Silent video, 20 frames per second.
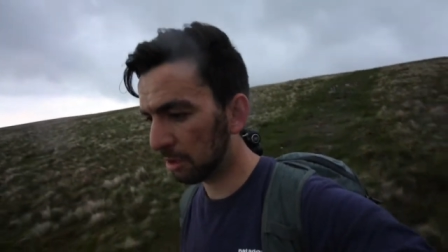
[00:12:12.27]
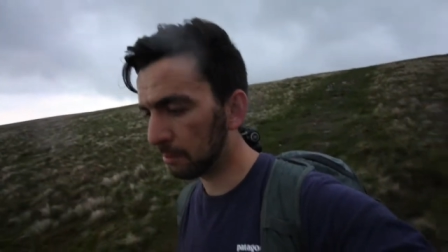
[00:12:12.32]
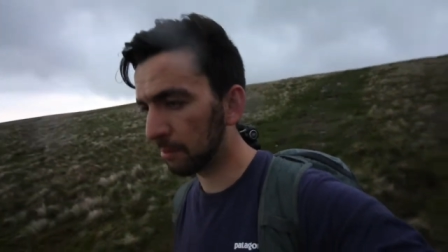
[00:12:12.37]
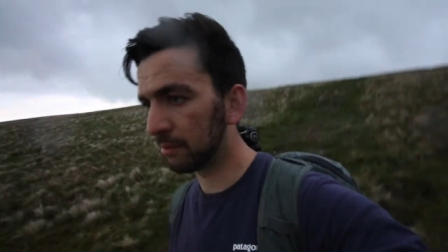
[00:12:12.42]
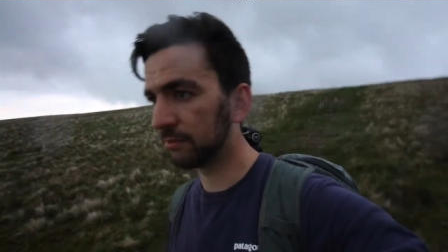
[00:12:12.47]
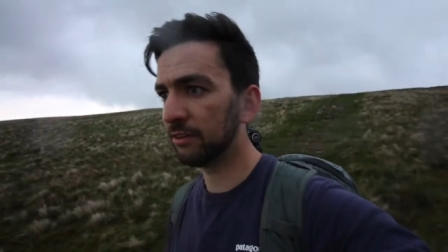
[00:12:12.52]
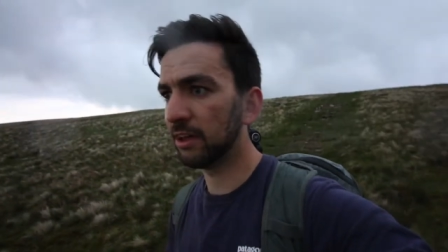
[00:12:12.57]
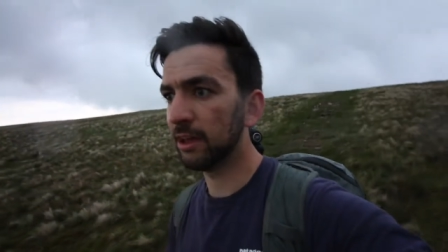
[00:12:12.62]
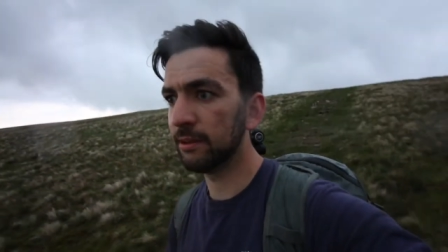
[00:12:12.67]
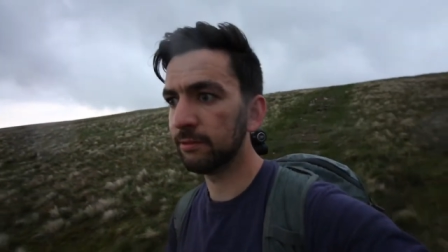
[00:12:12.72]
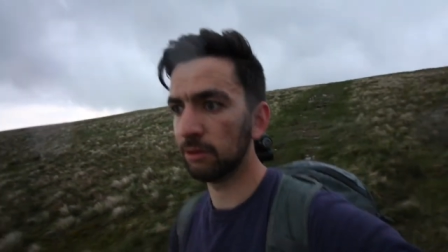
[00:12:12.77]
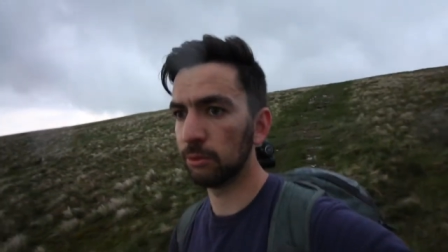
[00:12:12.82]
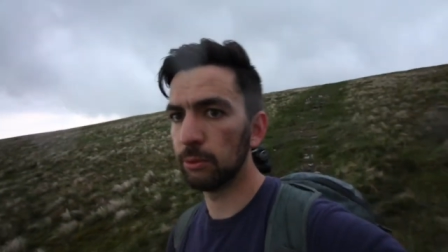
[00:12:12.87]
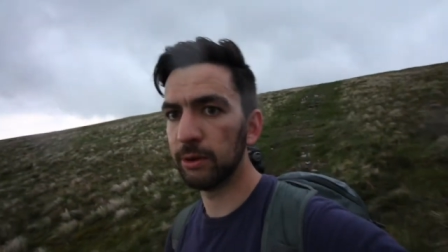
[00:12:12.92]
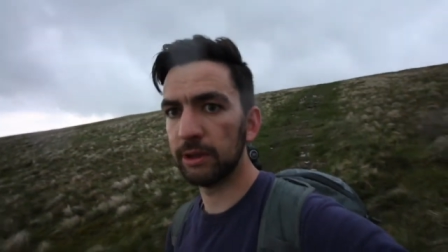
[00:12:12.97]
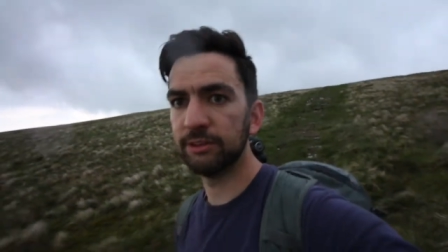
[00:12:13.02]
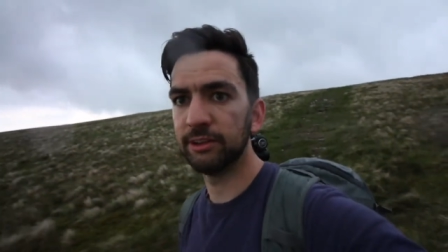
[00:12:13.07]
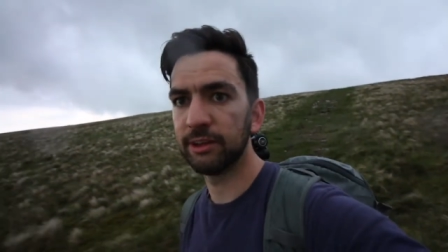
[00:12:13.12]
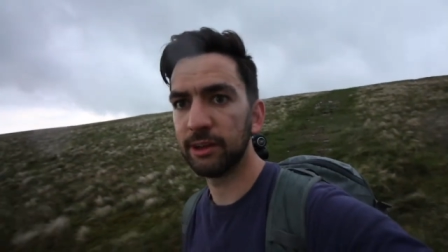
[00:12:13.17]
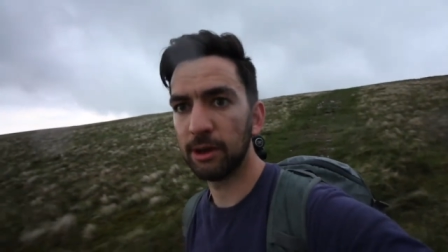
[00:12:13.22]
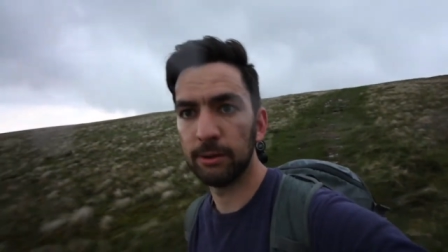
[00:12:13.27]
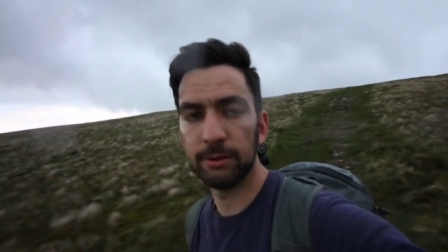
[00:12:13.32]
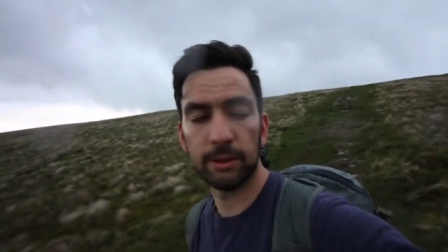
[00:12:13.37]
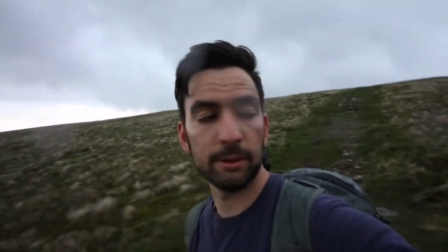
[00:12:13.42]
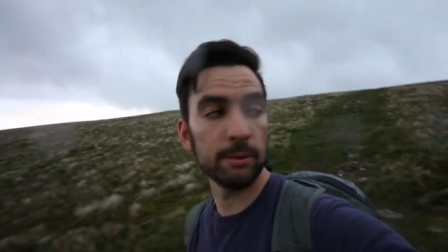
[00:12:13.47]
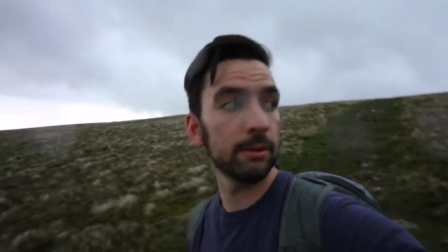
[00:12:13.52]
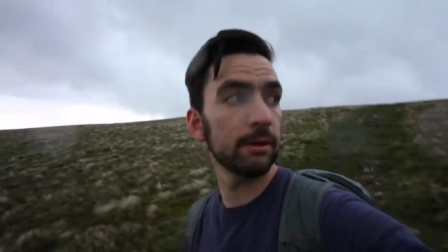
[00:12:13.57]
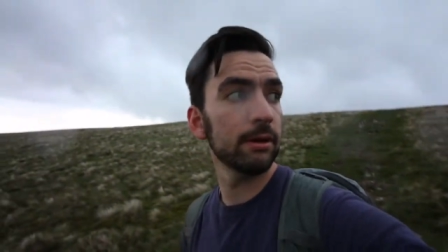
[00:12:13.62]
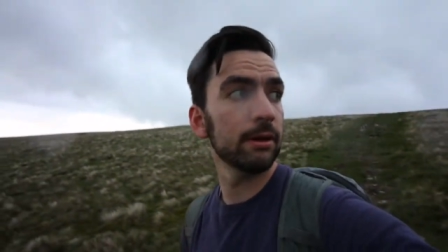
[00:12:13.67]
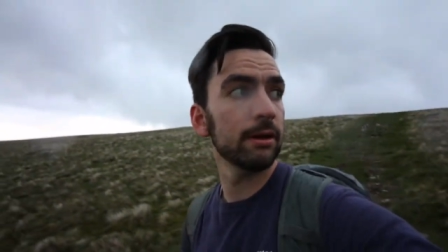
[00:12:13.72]
not my favorite way to go
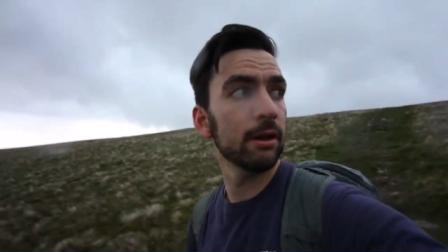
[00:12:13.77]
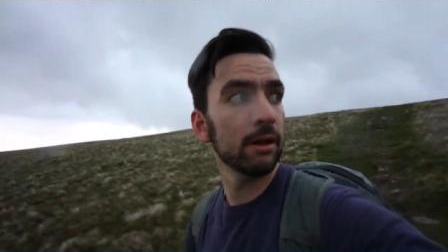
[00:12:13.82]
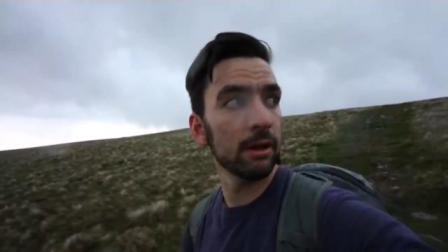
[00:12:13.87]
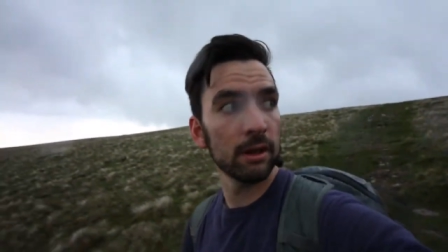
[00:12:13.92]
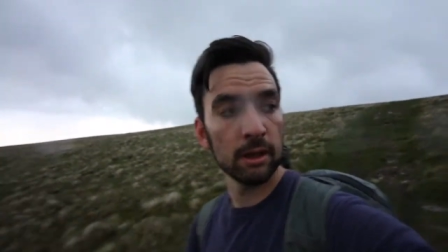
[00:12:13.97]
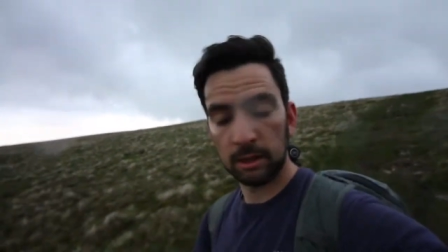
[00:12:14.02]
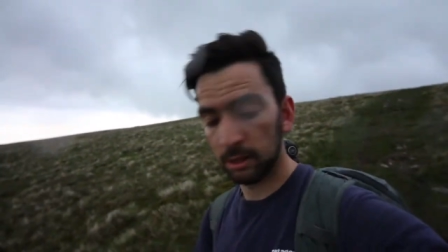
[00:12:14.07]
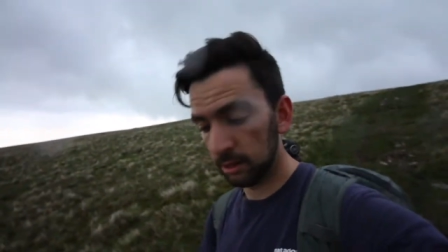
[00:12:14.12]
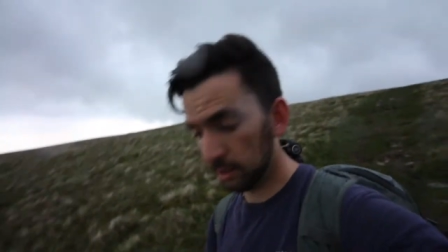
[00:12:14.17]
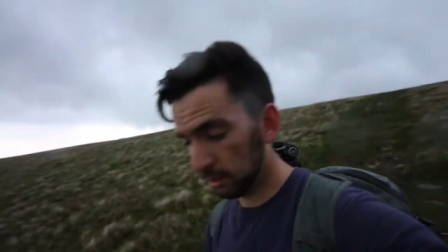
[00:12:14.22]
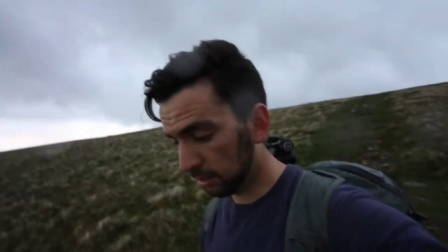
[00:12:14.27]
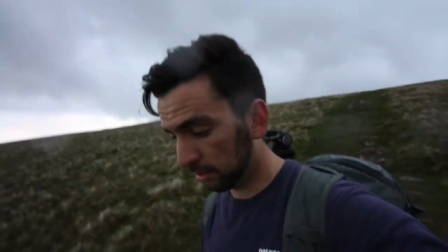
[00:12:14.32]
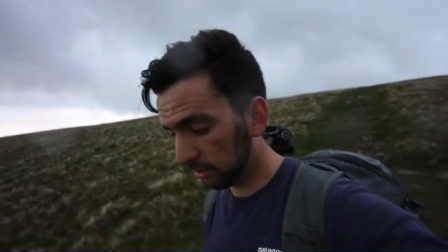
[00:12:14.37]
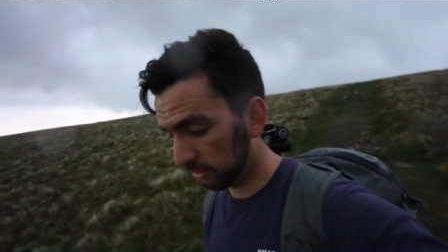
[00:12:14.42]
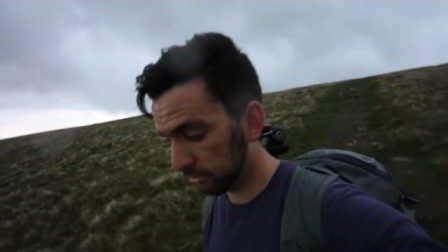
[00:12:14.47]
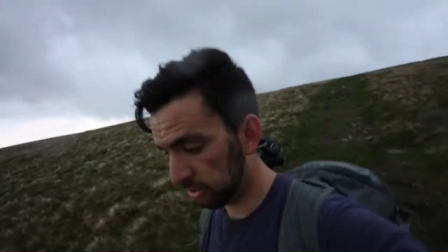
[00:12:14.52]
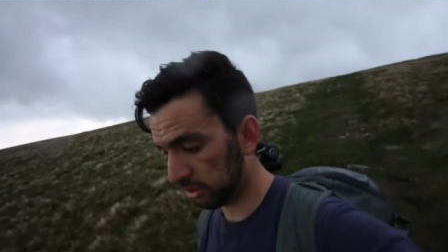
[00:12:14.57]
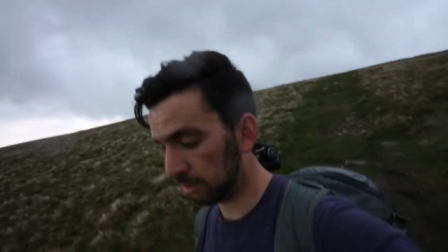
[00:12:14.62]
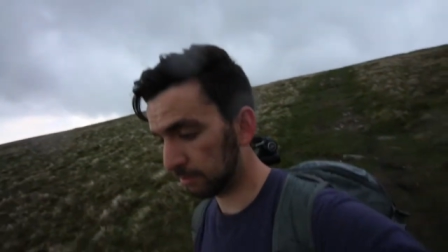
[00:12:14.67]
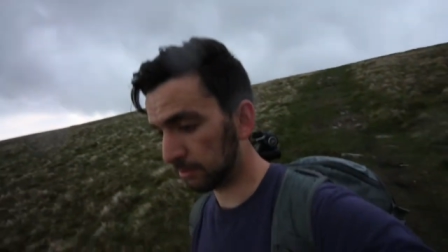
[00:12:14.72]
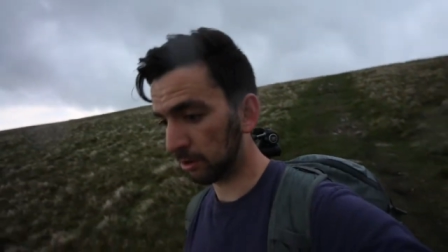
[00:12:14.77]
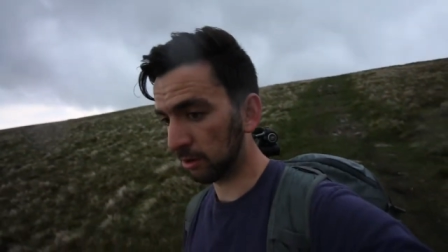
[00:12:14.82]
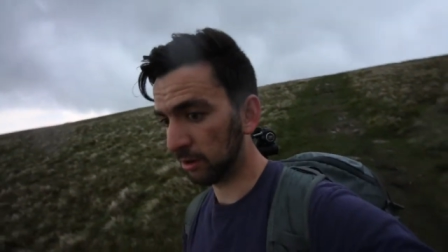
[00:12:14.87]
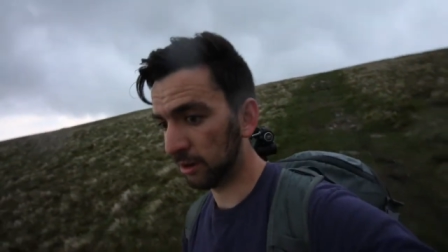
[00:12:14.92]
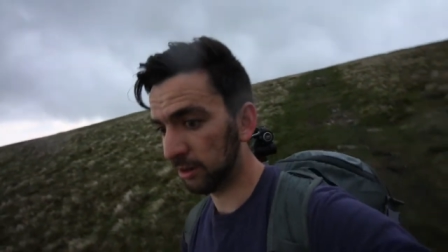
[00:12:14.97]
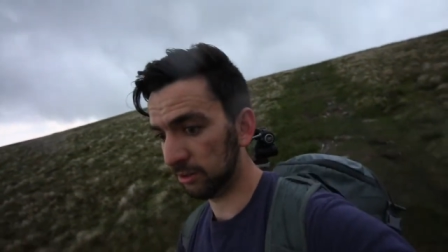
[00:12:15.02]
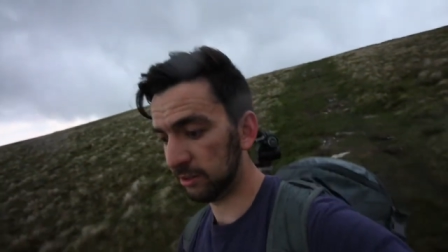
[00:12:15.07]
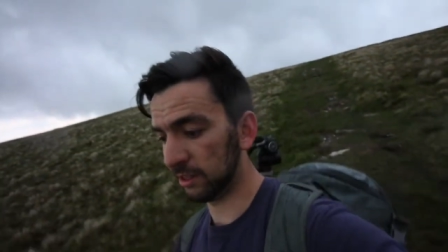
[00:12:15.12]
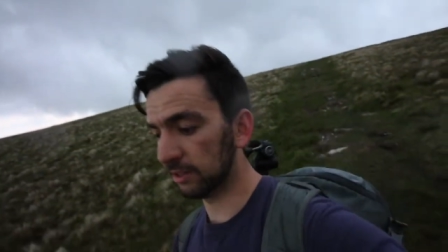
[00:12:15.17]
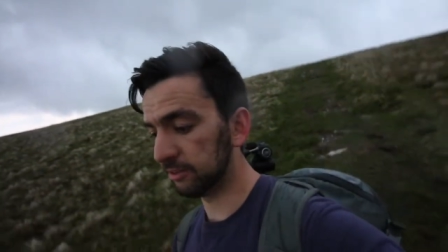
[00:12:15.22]
though, so I'm not
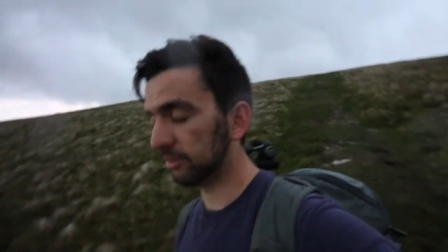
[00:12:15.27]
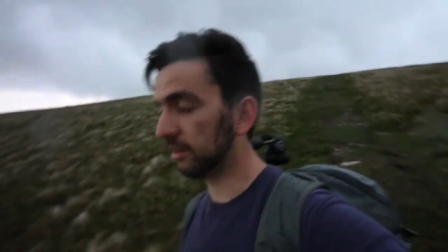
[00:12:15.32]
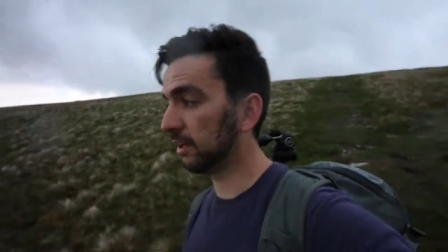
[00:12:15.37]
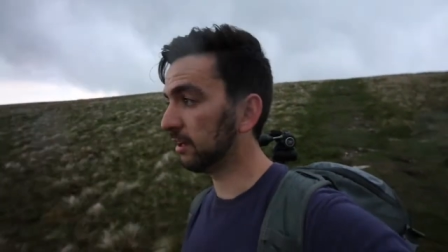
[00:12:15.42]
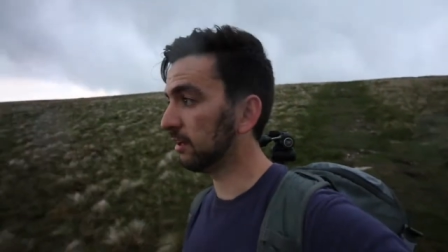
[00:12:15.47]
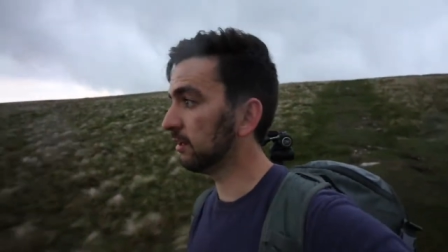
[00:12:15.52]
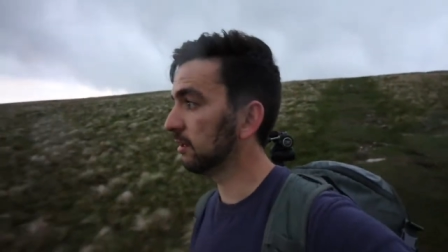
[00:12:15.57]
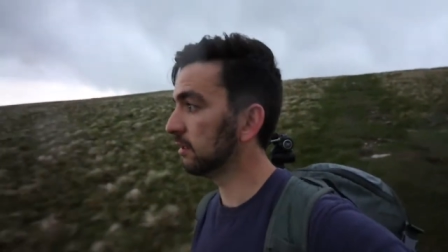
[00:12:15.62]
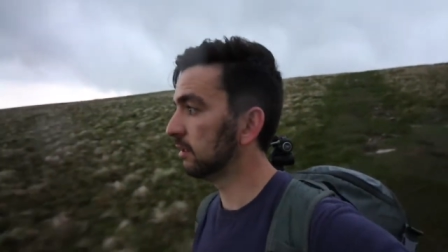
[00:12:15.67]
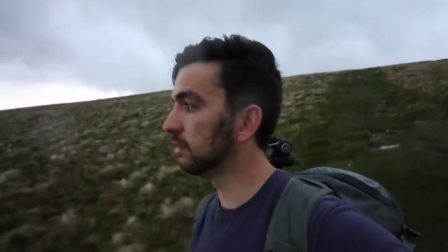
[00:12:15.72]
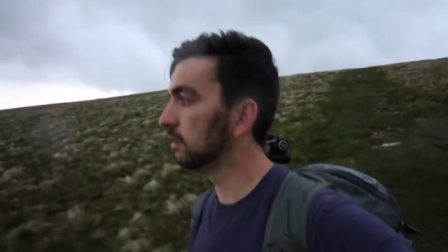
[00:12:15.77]
gonna do that tonight.